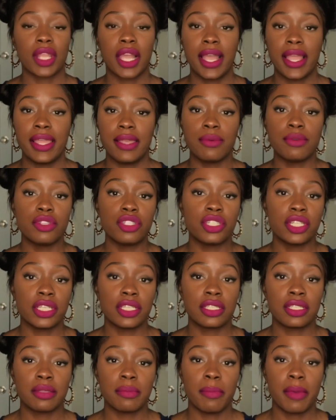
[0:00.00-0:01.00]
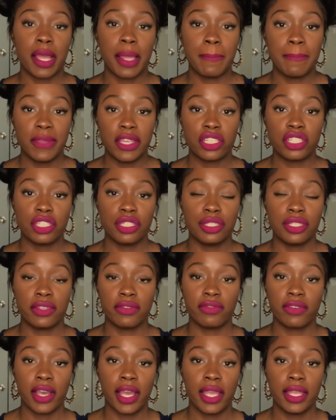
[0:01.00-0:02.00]
I, it was just my mission to
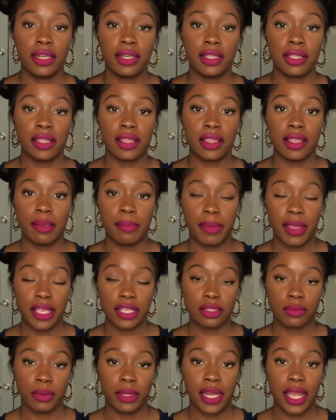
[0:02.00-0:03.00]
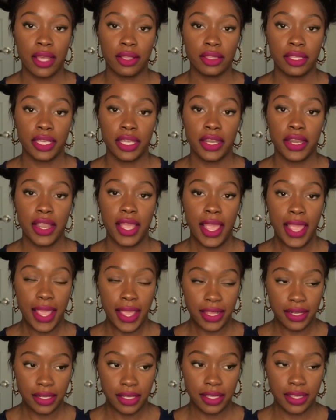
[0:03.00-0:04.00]
find the best one out there,
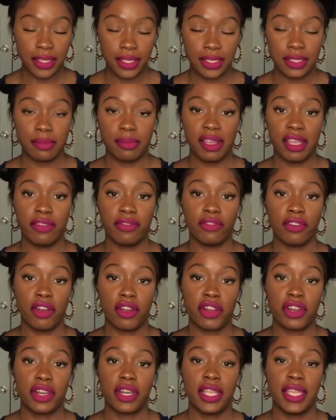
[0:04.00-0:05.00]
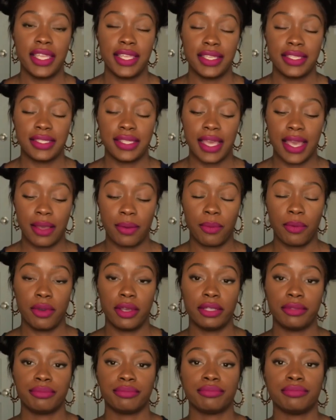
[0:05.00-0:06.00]
and this by far is that
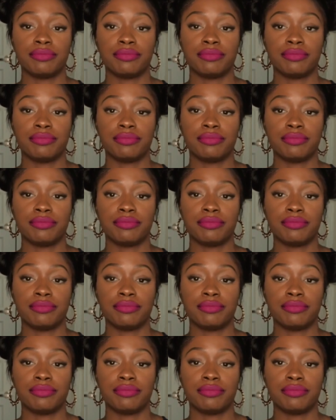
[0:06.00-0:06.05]
one.